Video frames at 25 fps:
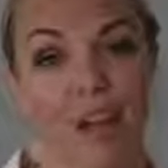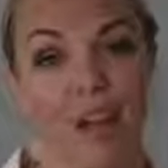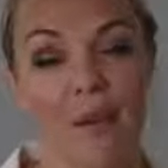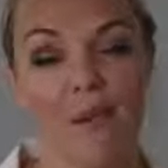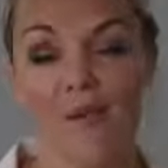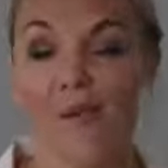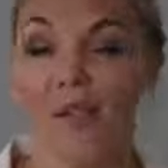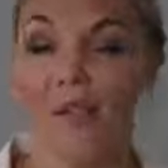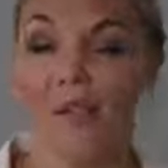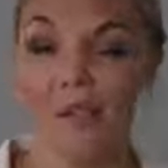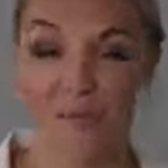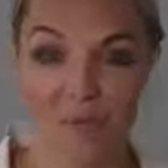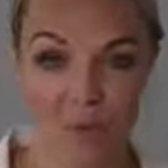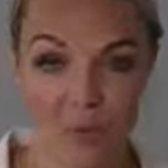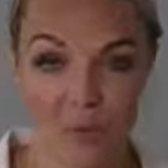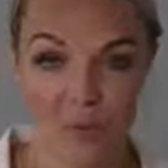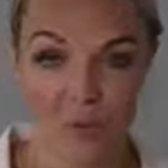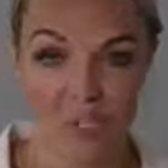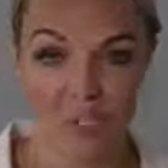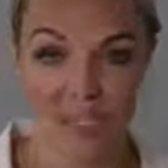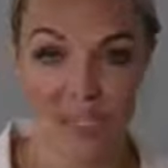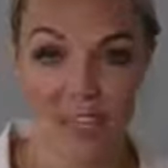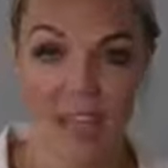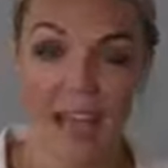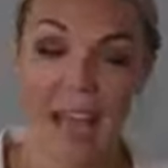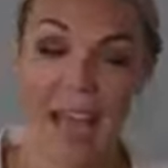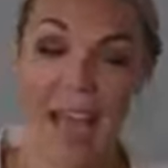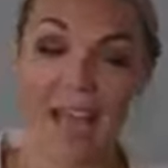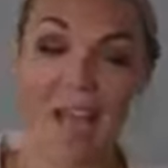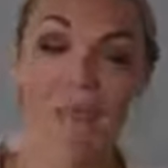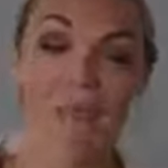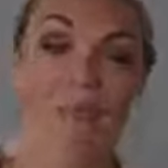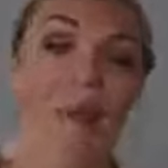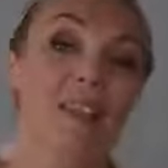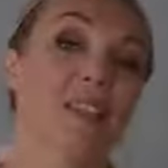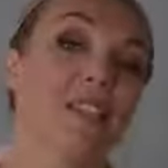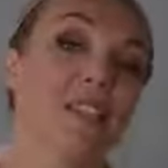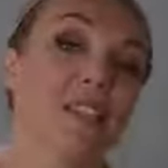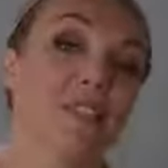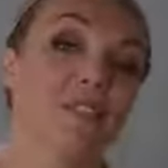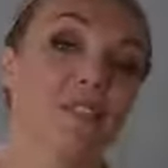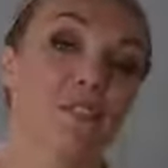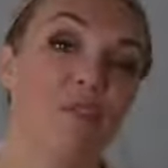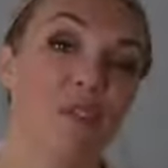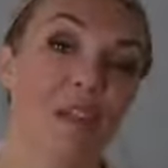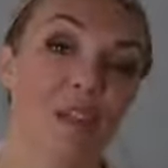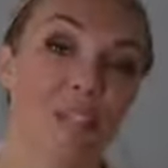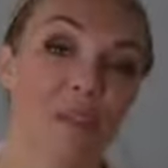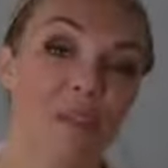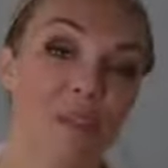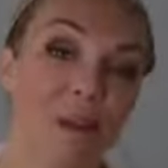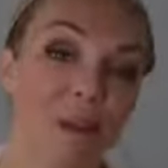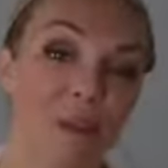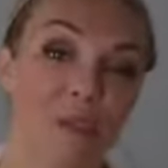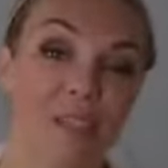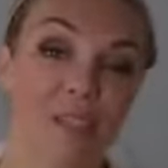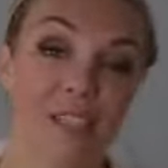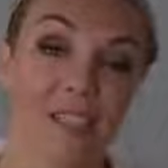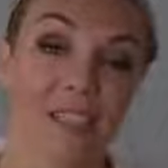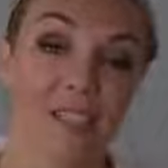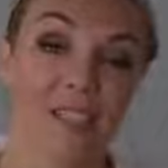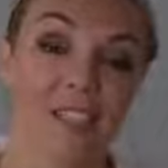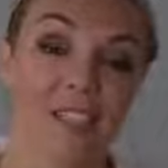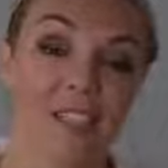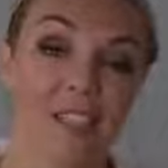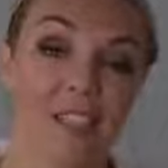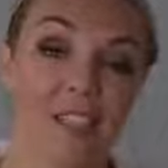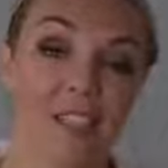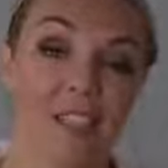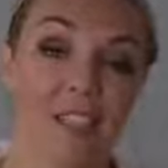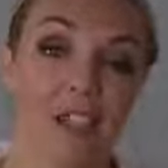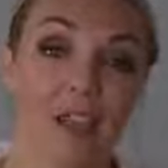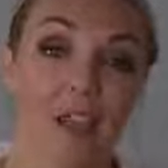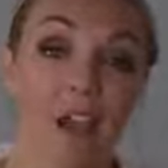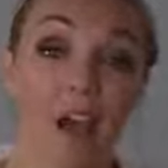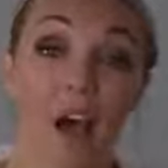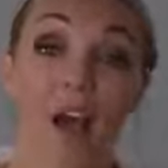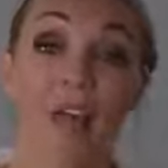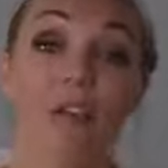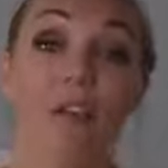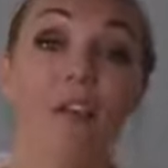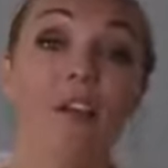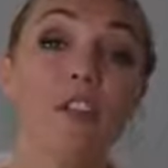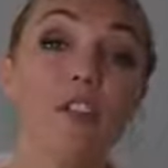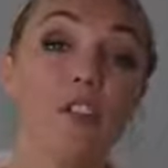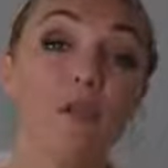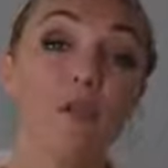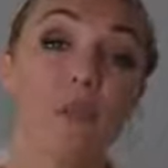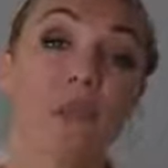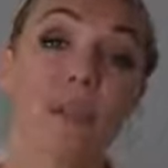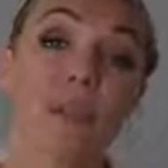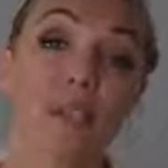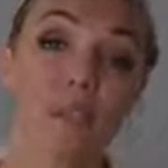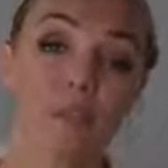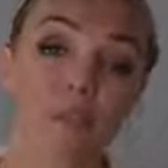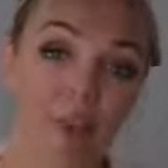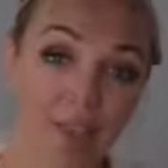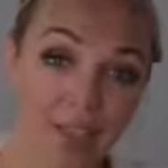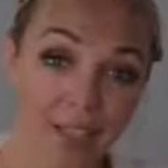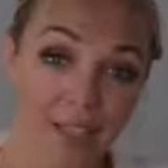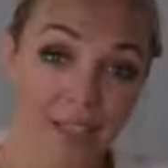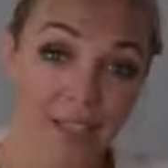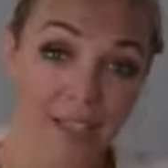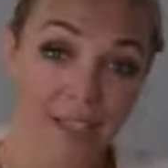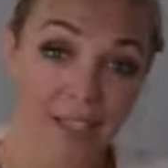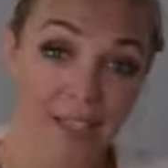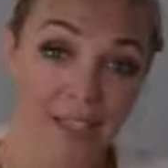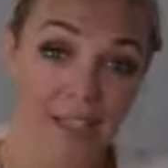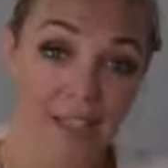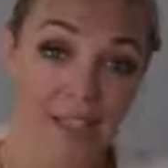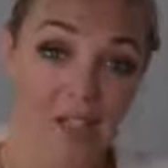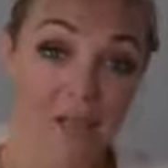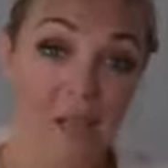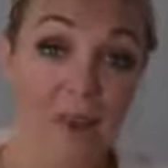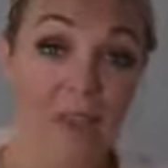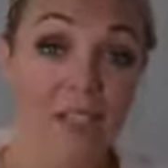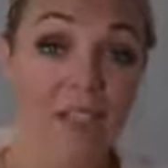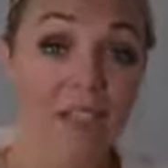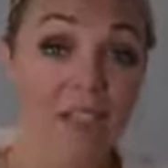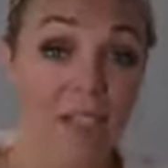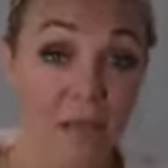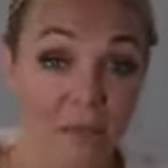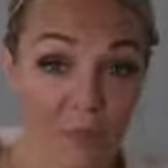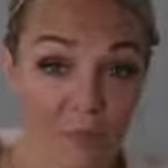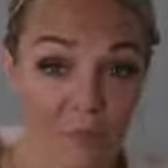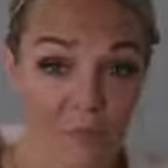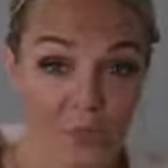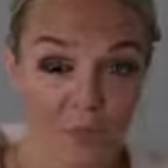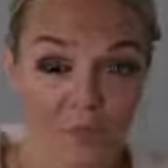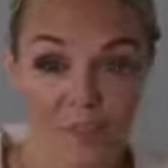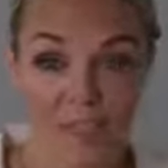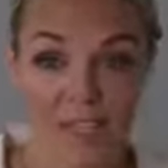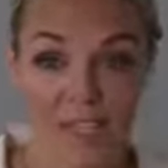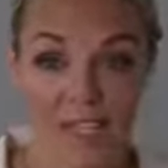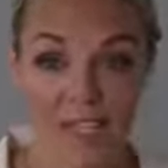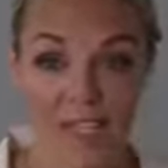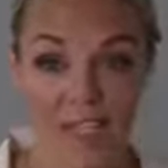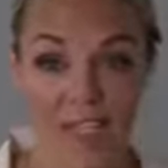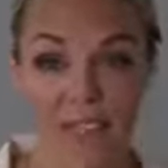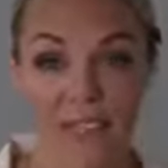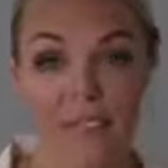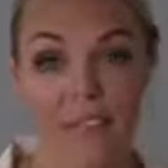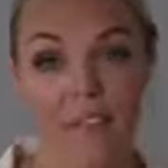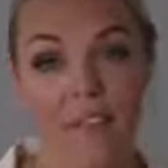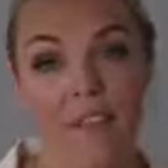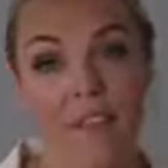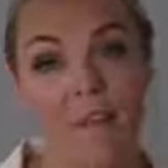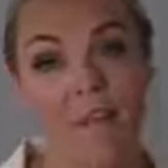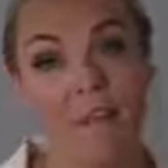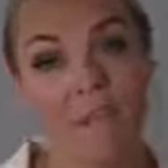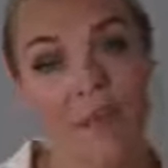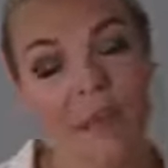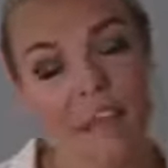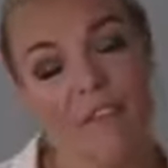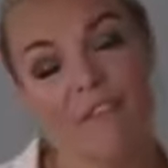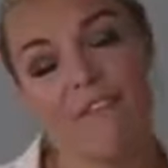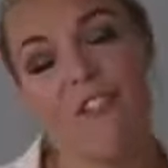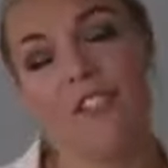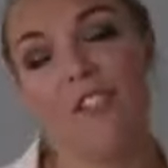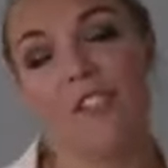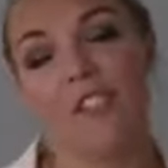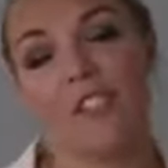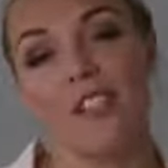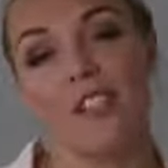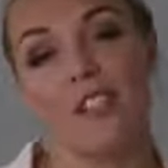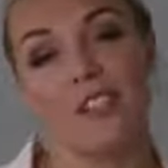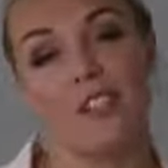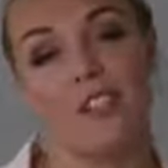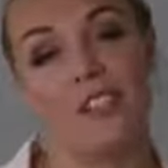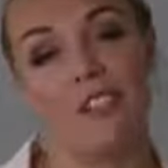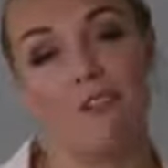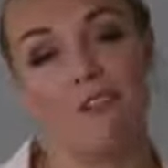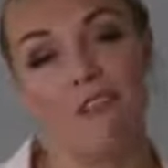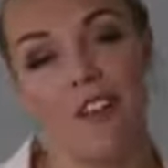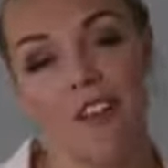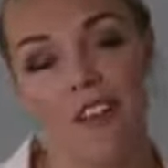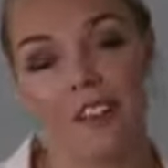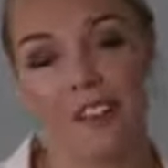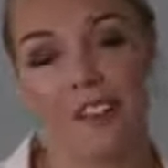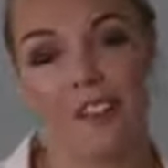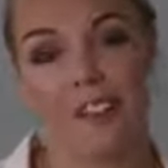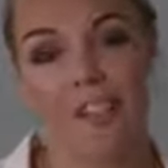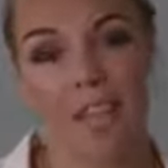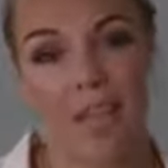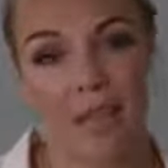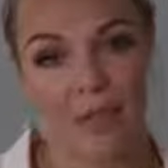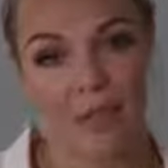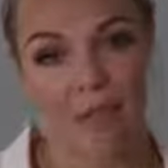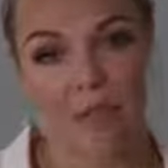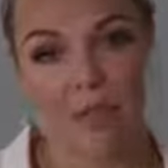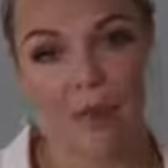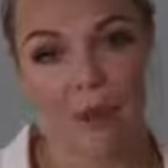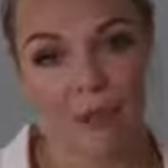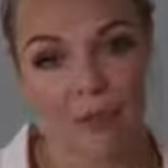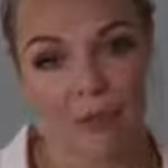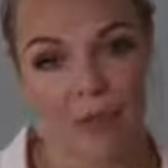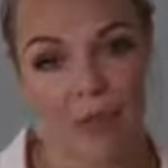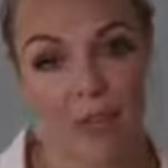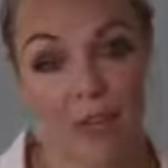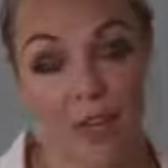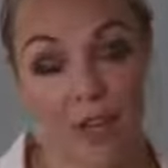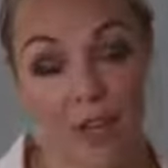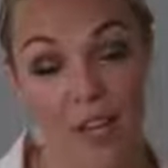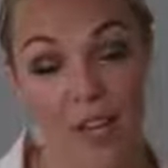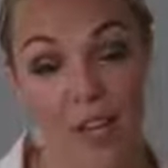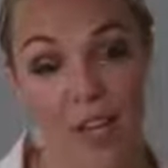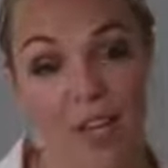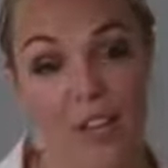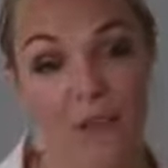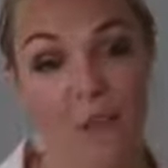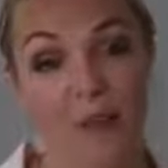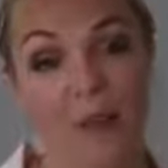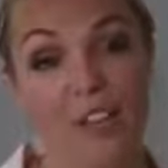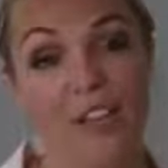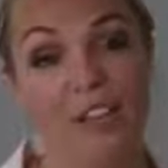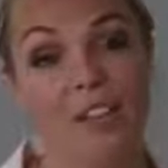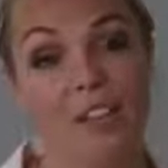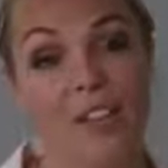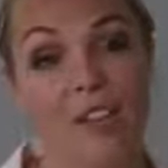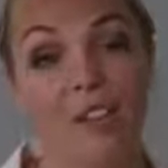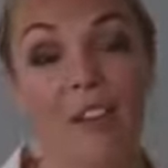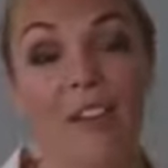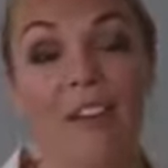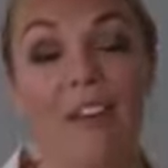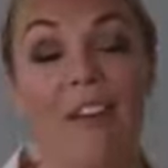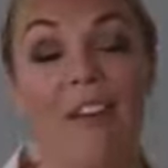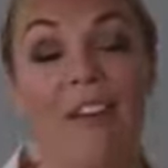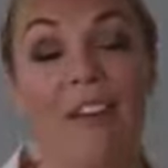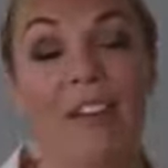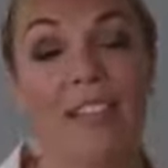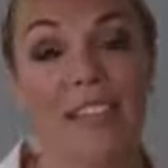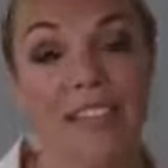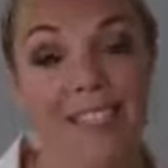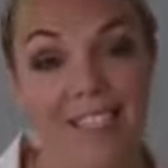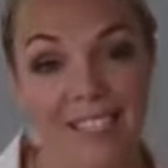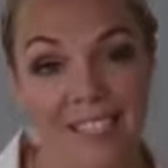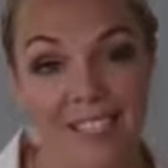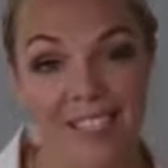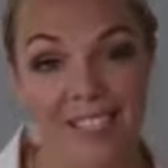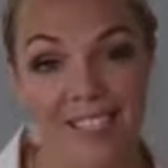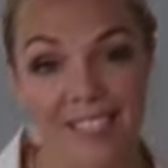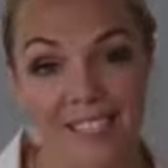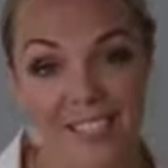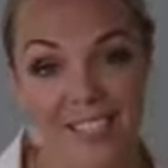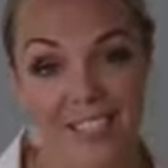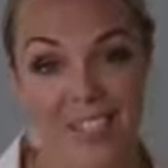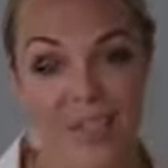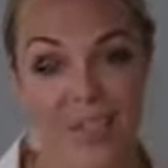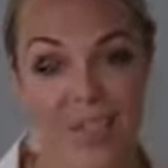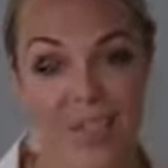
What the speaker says: I'm Sophie Morgan, an ambassador for Rex Bionics. I'm going to be explaining, as well as demonstrating, the many functions that Rex is capable of, as well as showing how easy it is to